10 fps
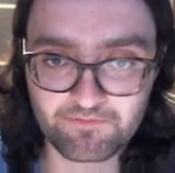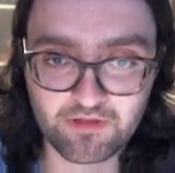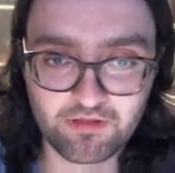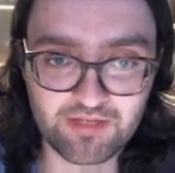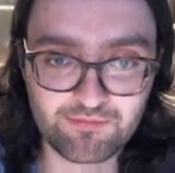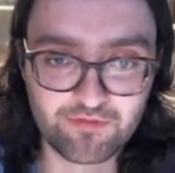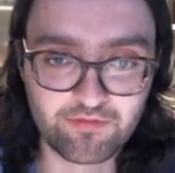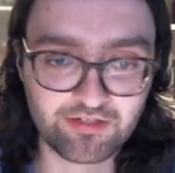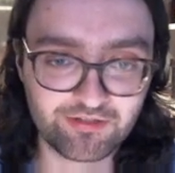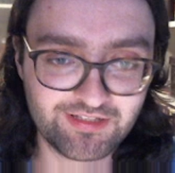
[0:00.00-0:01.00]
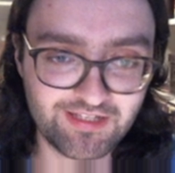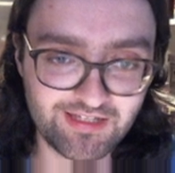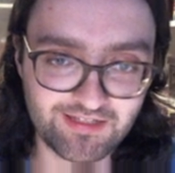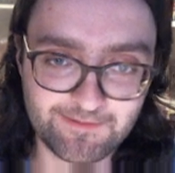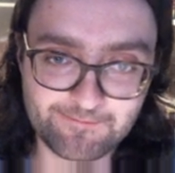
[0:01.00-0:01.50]
They move their
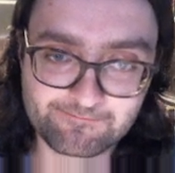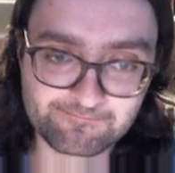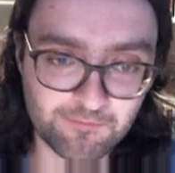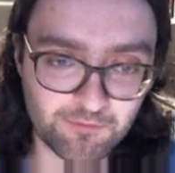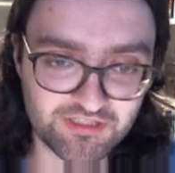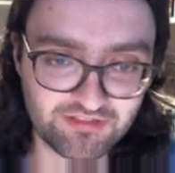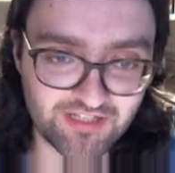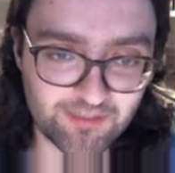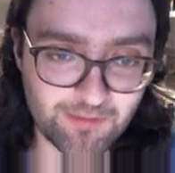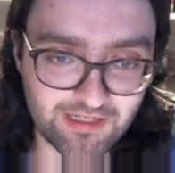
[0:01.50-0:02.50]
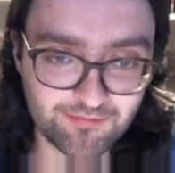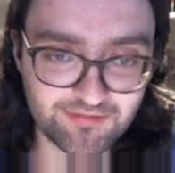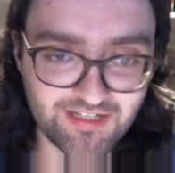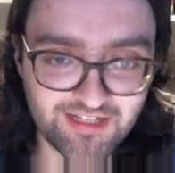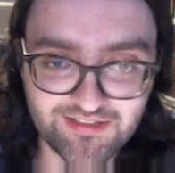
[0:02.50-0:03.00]
king, which is a welcome
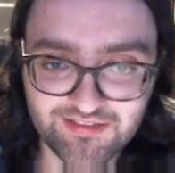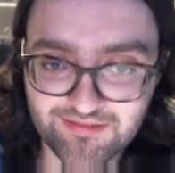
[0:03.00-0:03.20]
sight.